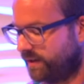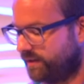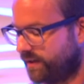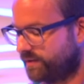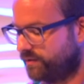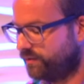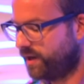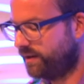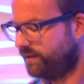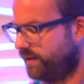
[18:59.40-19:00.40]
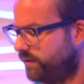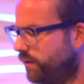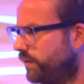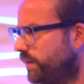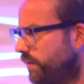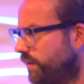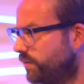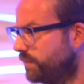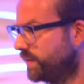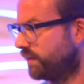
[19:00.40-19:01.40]
It doesn't do any decoding or
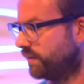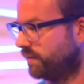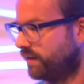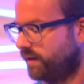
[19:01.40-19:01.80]
decrypting